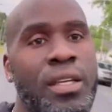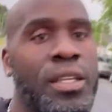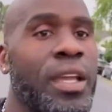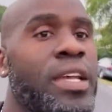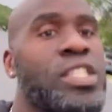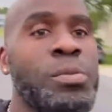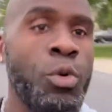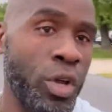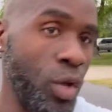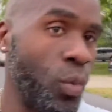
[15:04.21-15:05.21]
You can
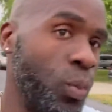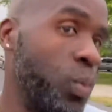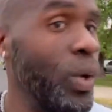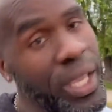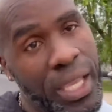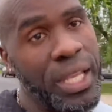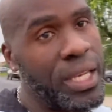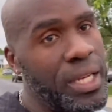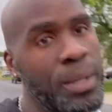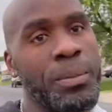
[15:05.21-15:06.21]
smoke your weed,
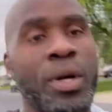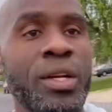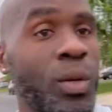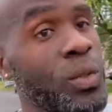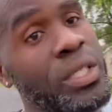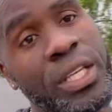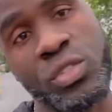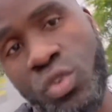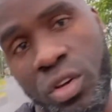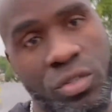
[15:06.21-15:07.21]
but don't take
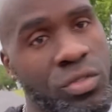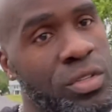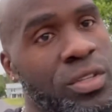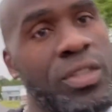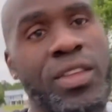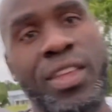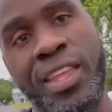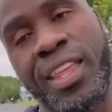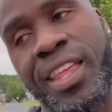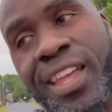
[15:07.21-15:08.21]
drugs.
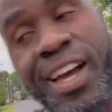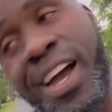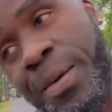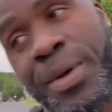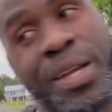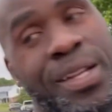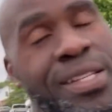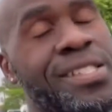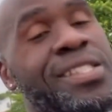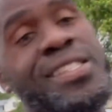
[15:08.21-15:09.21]
All ah, right, man.
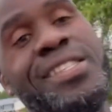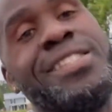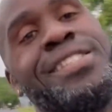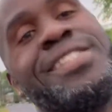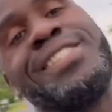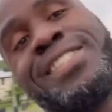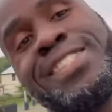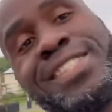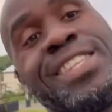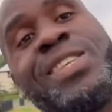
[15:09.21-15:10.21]

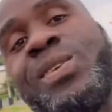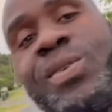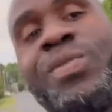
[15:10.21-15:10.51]
See you.